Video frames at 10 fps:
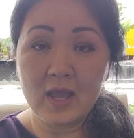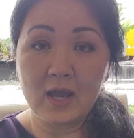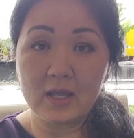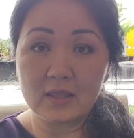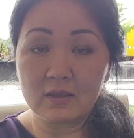
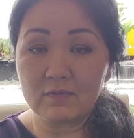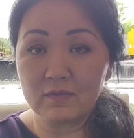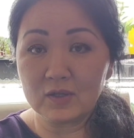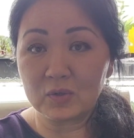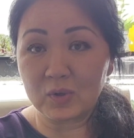and they
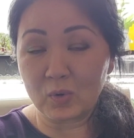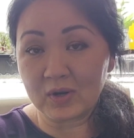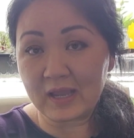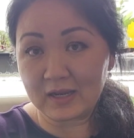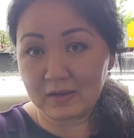feed on
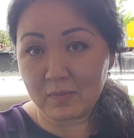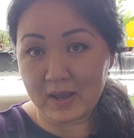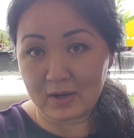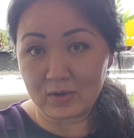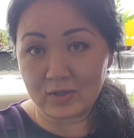organic
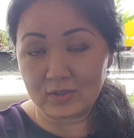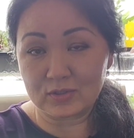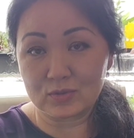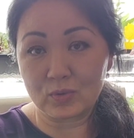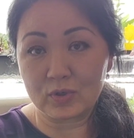matter in the
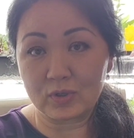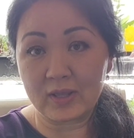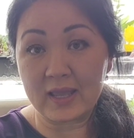soil,